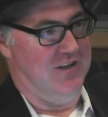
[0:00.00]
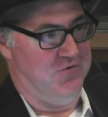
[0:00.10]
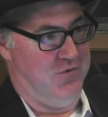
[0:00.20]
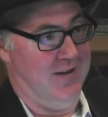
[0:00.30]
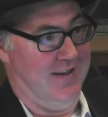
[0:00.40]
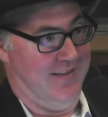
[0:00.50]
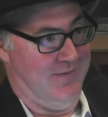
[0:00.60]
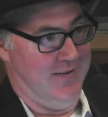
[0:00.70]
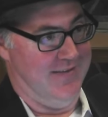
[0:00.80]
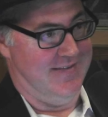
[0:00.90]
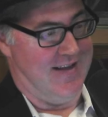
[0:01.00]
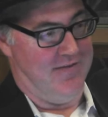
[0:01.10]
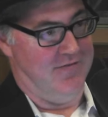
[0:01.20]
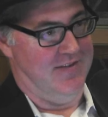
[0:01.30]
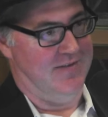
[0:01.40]
drilling them and stuff,
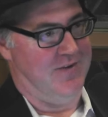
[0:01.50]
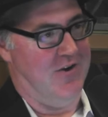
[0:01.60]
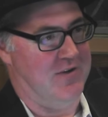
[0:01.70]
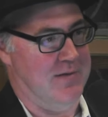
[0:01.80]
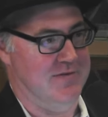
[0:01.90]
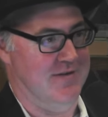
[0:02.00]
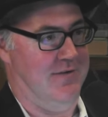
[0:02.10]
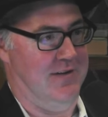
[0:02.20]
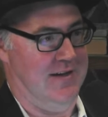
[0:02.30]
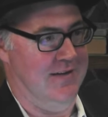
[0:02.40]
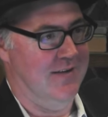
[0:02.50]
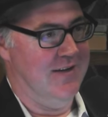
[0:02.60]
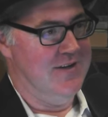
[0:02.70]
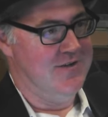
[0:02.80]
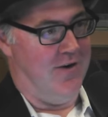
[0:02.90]
and the goalkeeper's not really
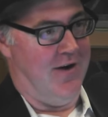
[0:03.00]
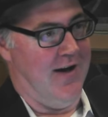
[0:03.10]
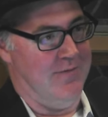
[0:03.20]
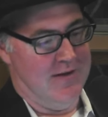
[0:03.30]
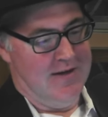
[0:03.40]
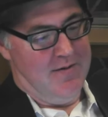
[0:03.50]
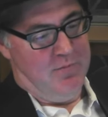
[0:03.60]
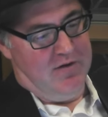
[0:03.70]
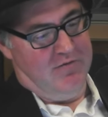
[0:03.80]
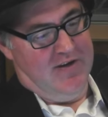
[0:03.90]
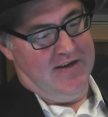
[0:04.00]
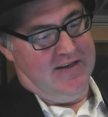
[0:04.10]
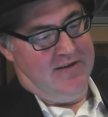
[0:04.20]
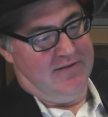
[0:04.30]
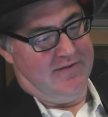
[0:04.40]
trying. But
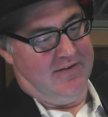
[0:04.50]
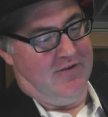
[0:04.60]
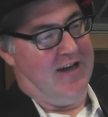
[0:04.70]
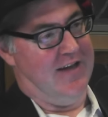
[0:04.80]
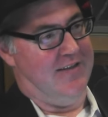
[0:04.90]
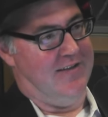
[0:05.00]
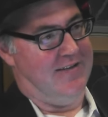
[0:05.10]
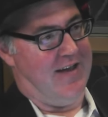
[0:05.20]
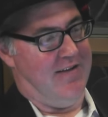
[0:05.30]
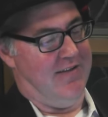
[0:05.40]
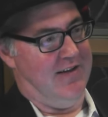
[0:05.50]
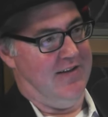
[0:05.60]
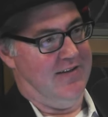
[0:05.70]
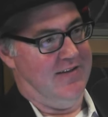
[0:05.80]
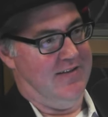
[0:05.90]
Vinnie is looking at this going,
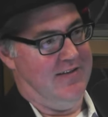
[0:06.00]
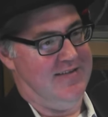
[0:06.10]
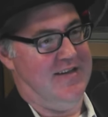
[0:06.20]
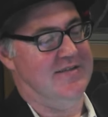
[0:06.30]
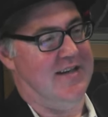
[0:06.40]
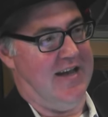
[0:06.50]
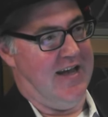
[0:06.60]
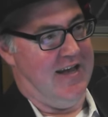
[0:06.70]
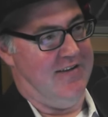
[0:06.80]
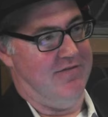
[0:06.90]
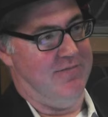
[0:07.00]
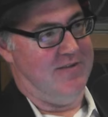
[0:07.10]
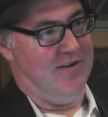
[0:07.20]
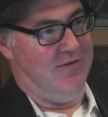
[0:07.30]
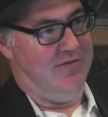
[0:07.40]
this kid's getting ahead of
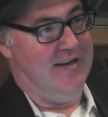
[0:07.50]
himself. He